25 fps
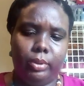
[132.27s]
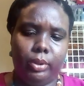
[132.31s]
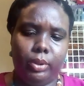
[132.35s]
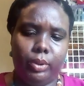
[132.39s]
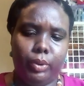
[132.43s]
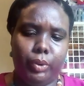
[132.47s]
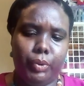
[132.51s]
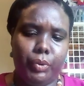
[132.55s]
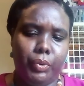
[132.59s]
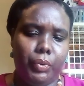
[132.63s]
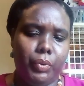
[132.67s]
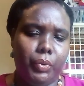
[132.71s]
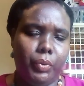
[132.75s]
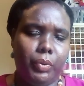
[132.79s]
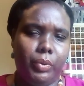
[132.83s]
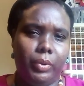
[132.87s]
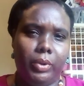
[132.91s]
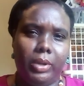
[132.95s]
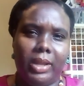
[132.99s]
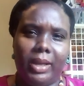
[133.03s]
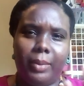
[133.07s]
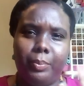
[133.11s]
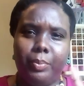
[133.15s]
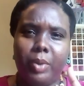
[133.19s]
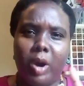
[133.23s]
like purple
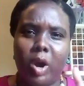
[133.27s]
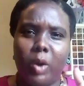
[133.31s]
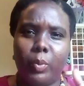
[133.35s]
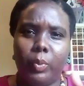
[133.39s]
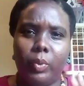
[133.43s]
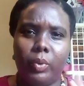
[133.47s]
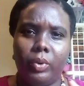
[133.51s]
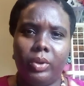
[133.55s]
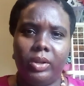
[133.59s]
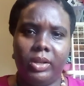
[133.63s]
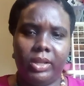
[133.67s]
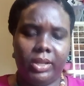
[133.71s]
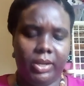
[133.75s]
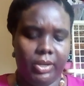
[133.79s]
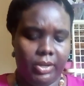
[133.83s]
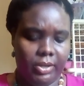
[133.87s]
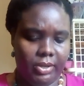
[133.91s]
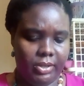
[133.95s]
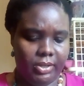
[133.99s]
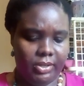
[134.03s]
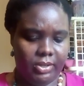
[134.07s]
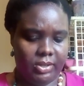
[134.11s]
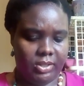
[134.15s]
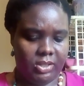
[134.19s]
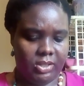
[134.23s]
glitter is
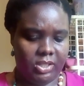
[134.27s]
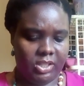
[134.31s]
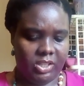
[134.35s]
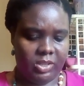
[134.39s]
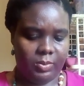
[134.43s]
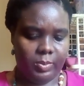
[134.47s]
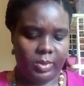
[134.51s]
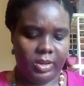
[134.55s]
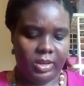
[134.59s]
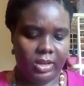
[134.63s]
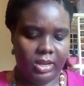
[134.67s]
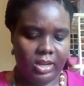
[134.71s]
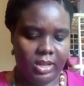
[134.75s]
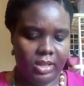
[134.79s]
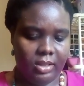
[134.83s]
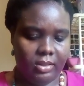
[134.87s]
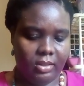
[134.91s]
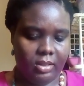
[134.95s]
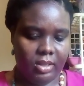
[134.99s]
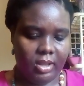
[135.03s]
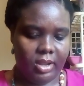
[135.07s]
suspended in there.